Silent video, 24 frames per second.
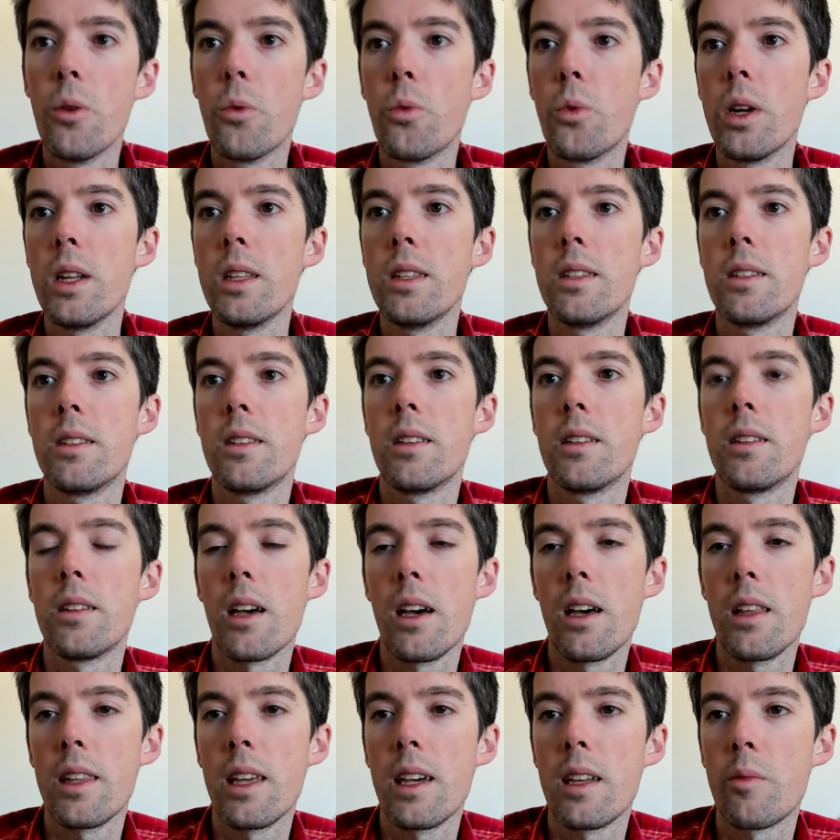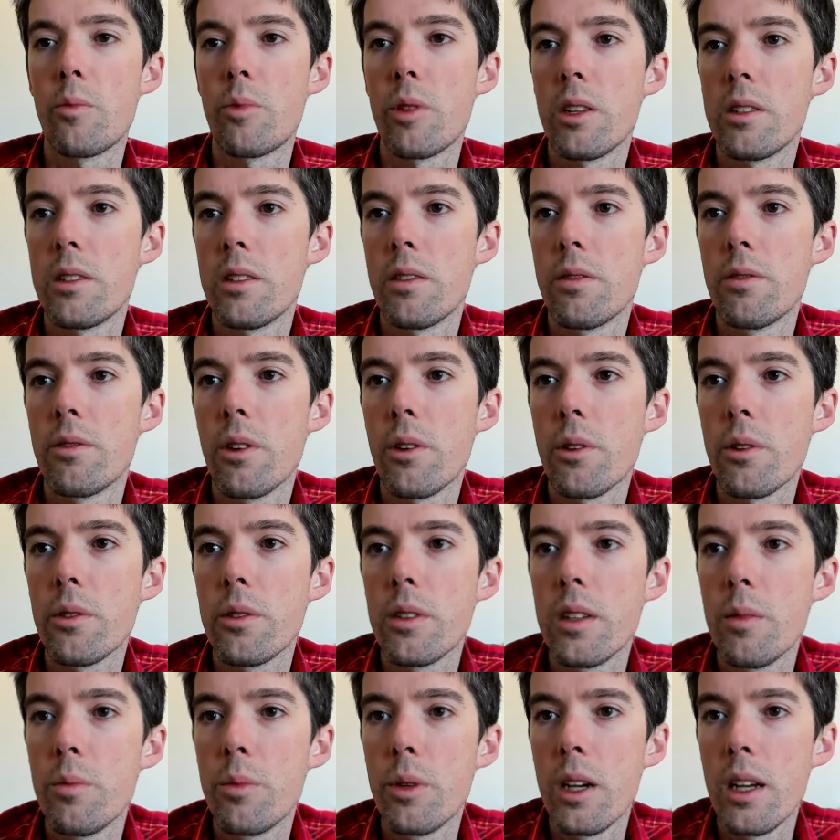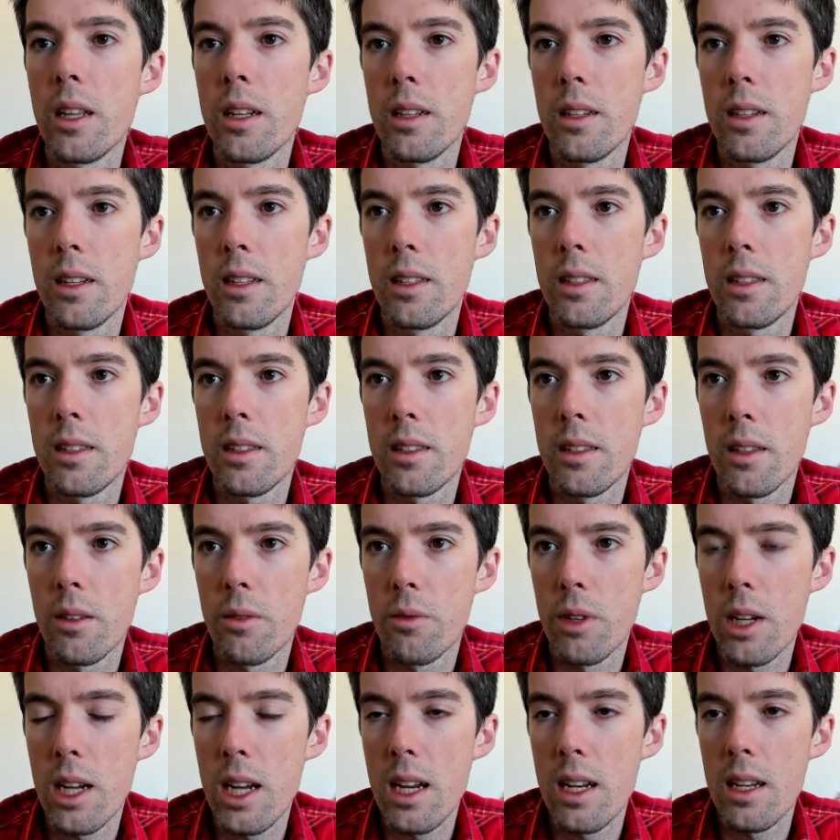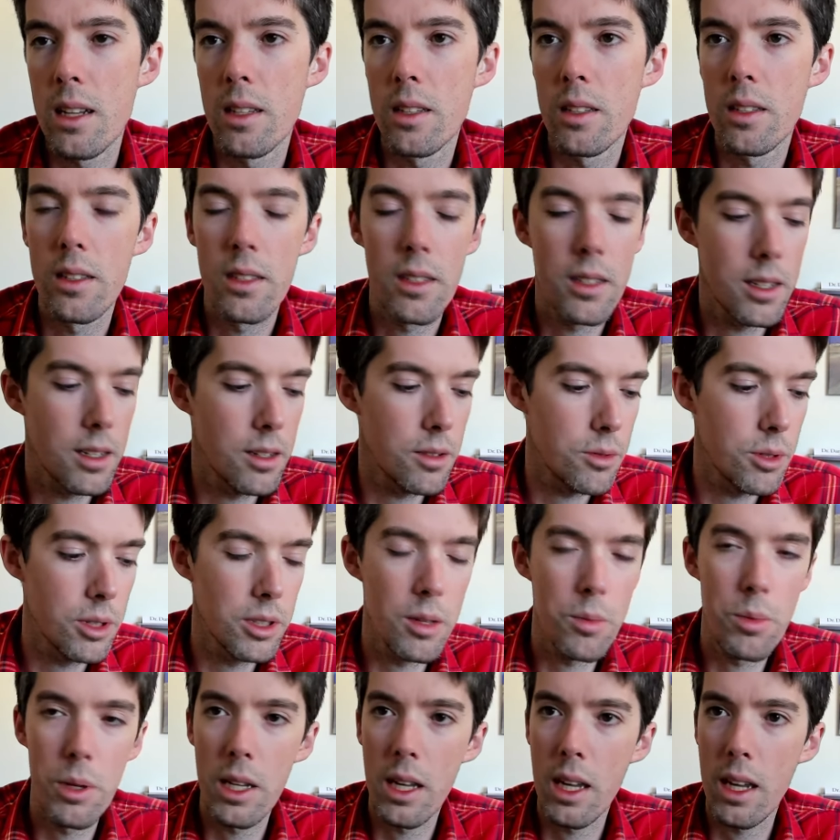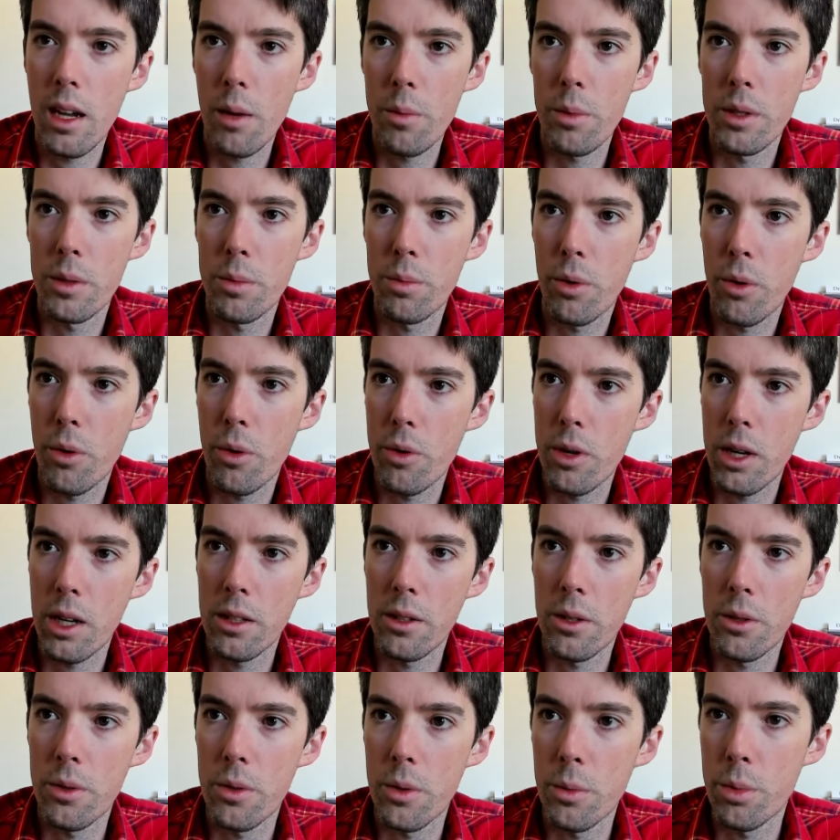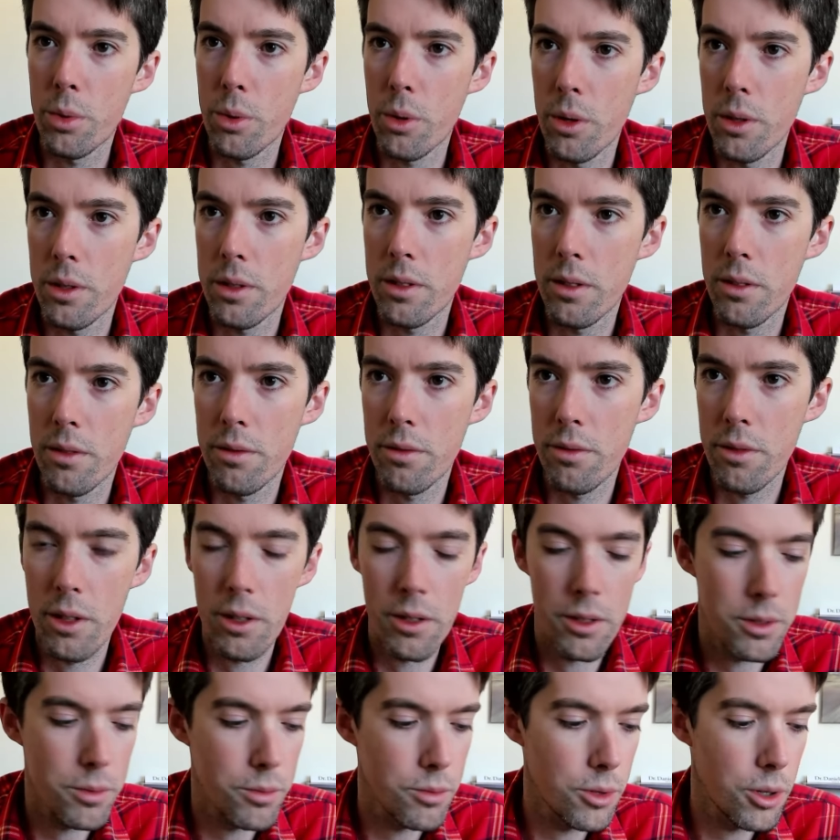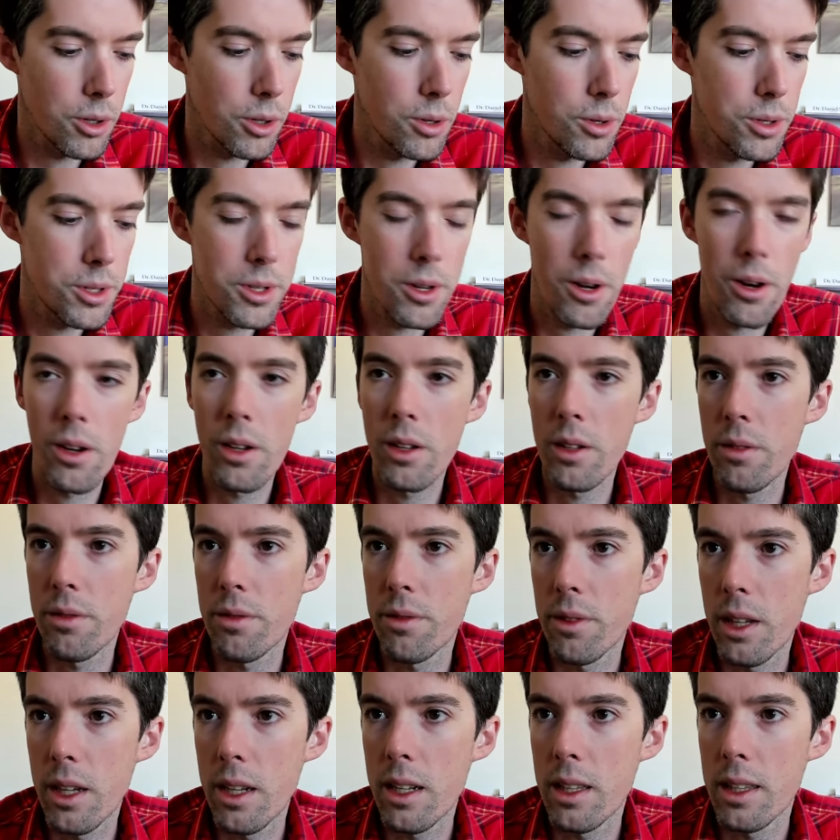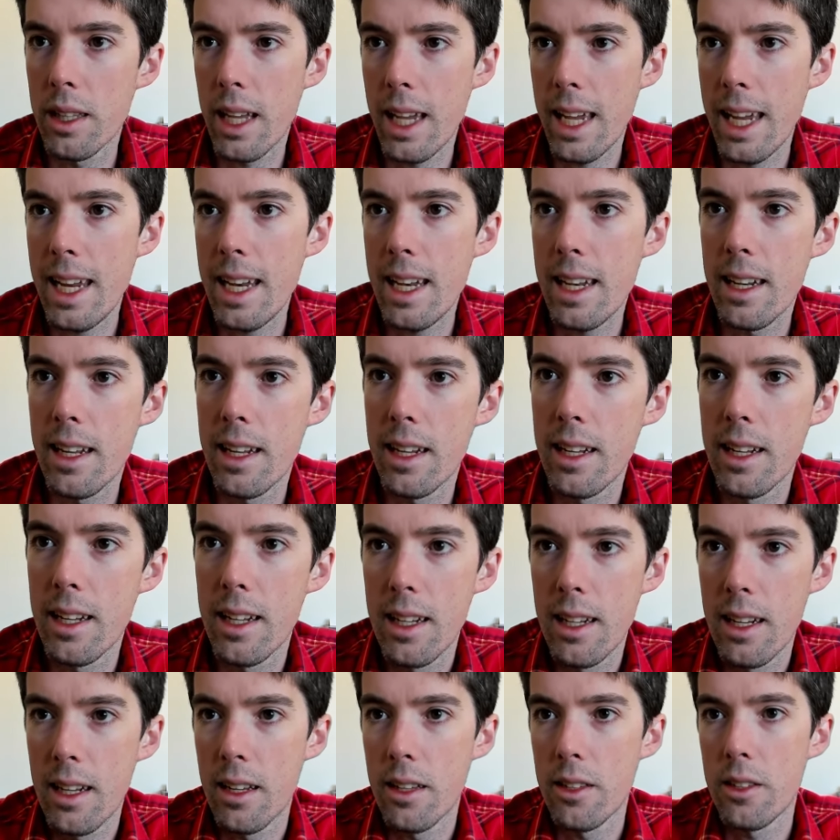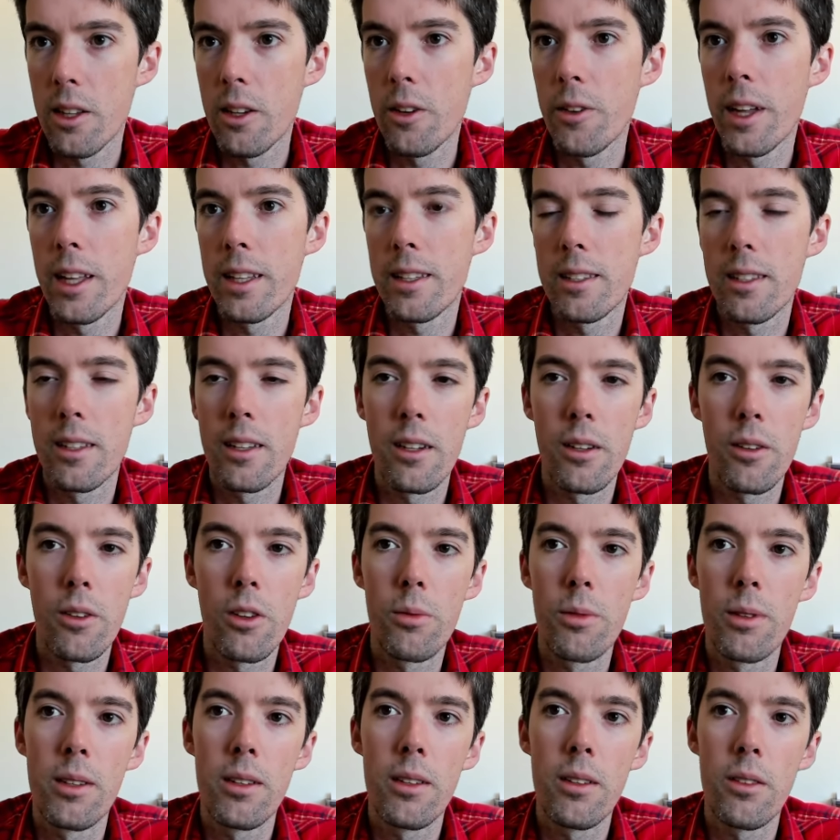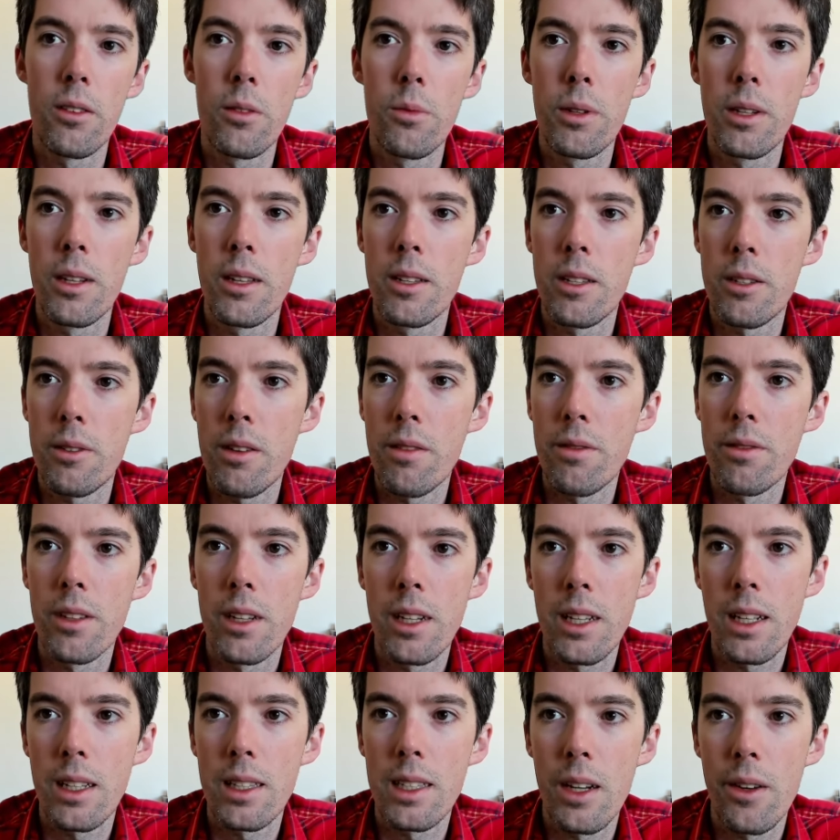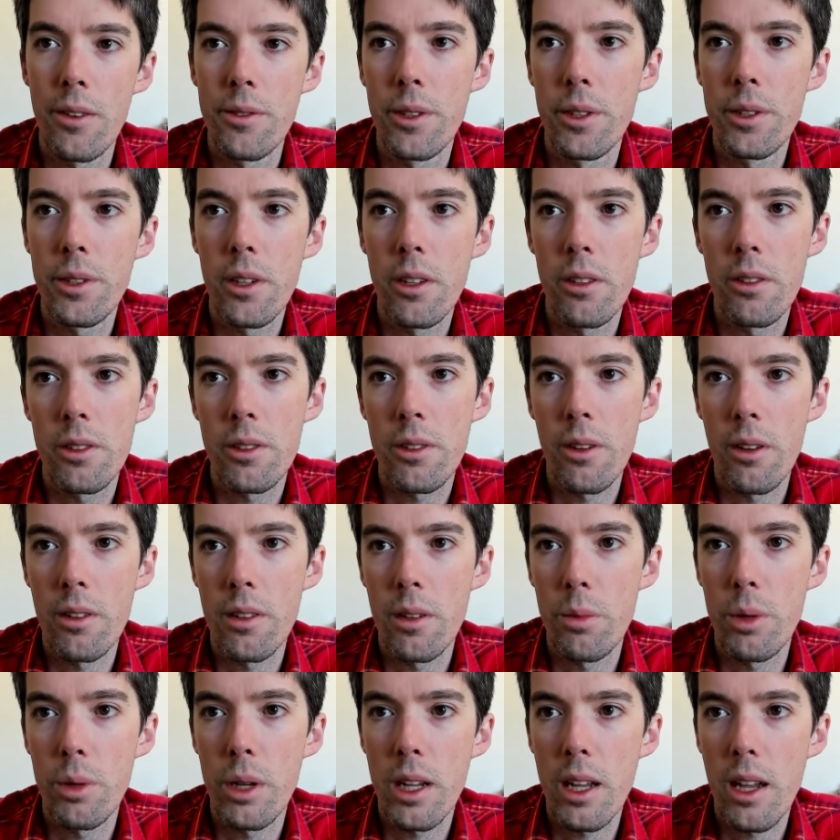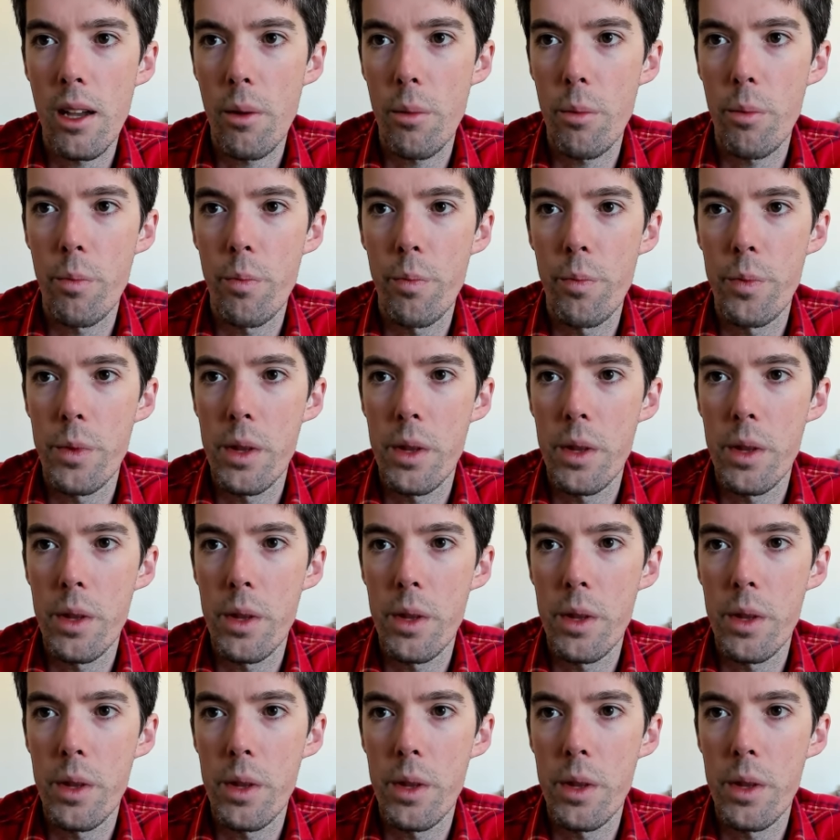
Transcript: Winds not that impressive locally, but it's the rain is uh, really picking up. It's pouring, and there's reports of uh, roads starting to flood in the heat. So that's uh, urban urban and street flooding in San Francisco starting to pick up.